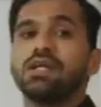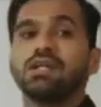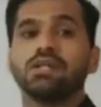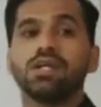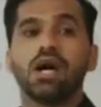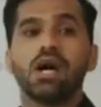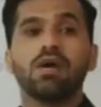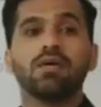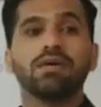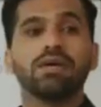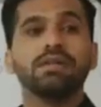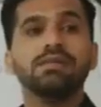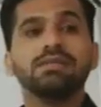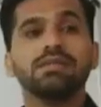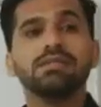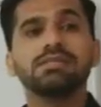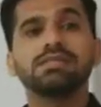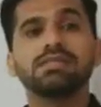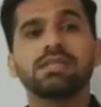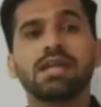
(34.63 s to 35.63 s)
Now in
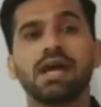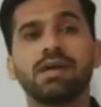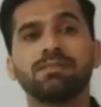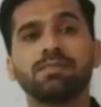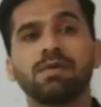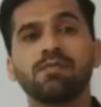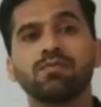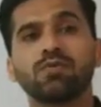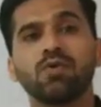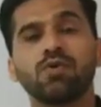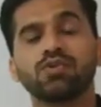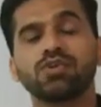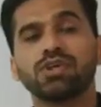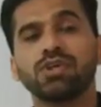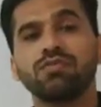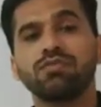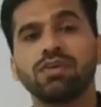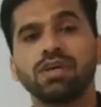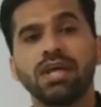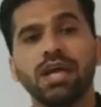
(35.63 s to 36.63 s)
this type of
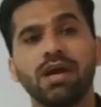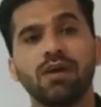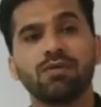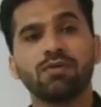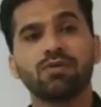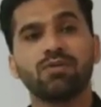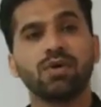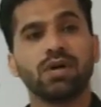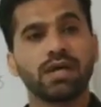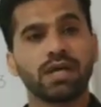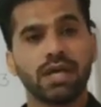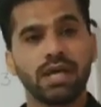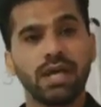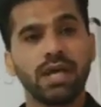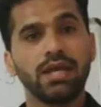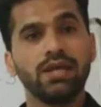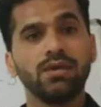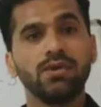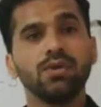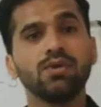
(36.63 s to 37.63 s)
question we have
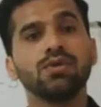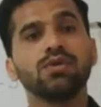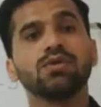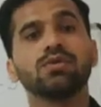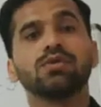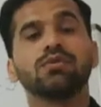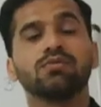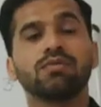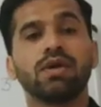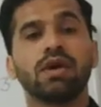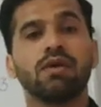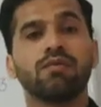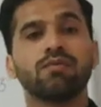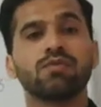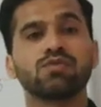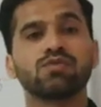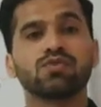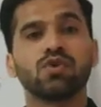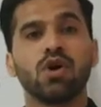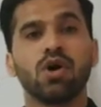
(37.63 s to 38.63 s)

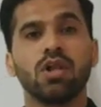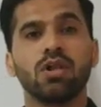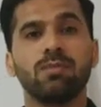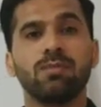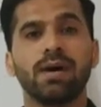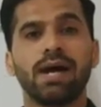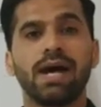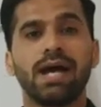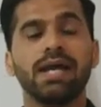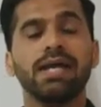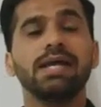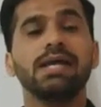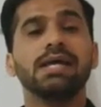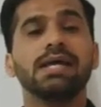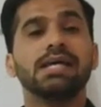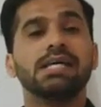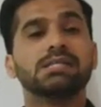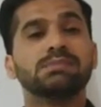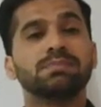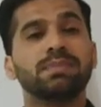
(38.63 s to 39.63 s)
to solve by
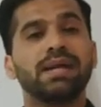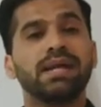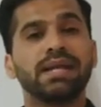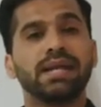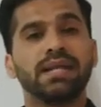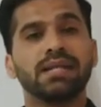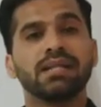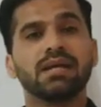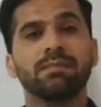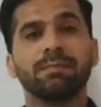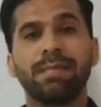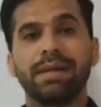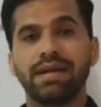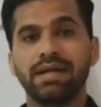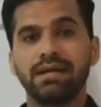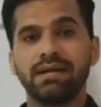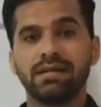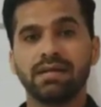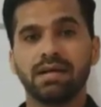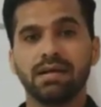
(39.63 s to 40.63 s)
splitting the
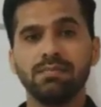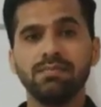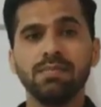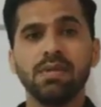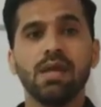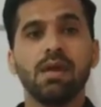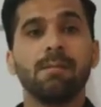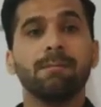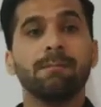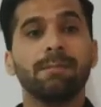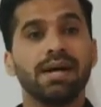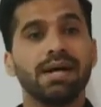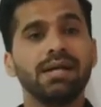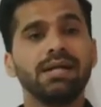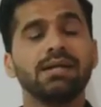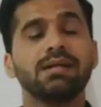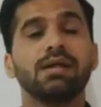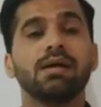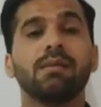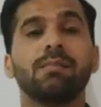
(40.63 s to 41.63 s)
middle term,
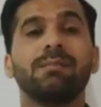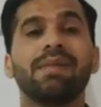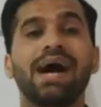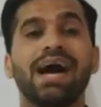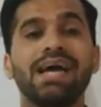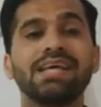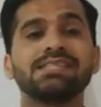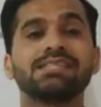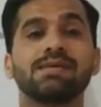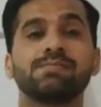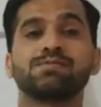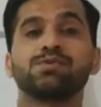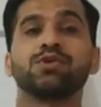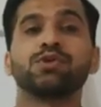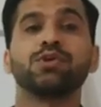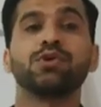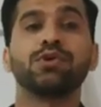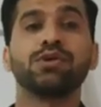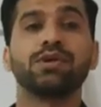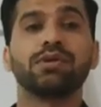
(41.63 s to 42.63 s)
but by
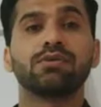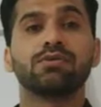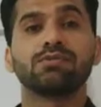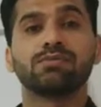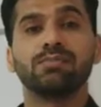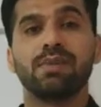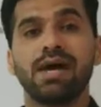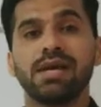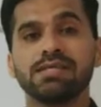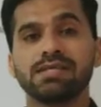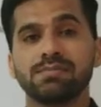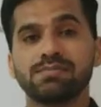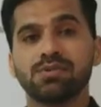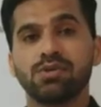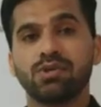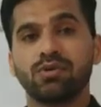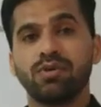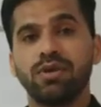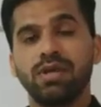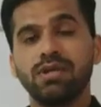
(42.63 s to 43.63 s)

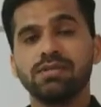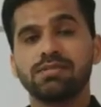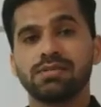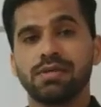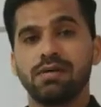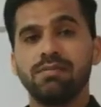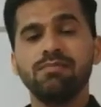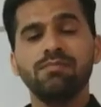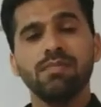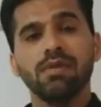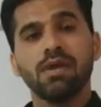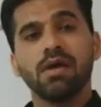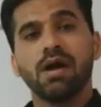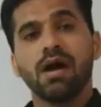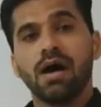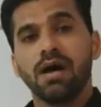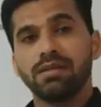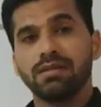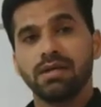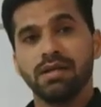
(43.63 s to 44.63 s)
substituting some
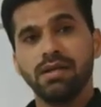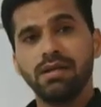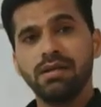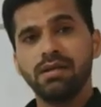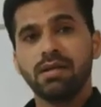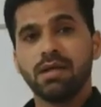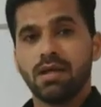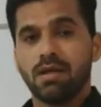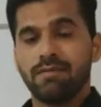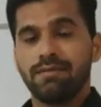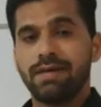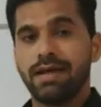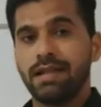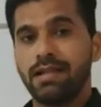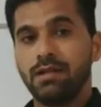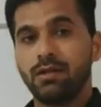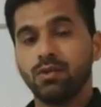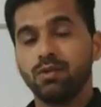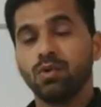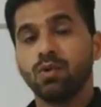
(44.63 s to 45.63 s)
other
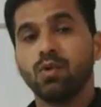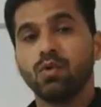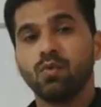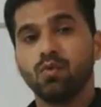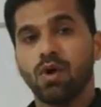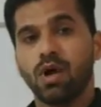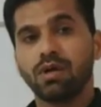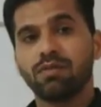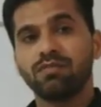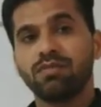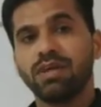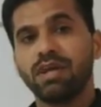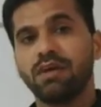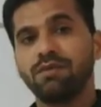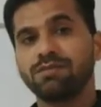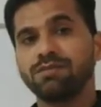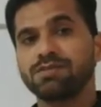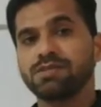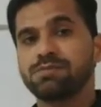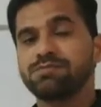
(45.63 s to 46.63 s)
value. What we
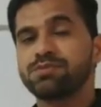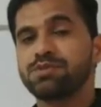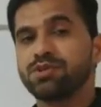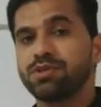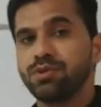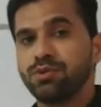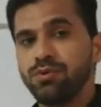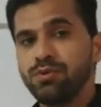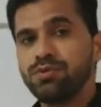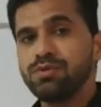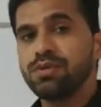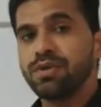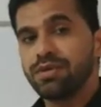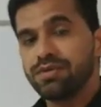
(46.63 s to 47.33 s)
have to substitute?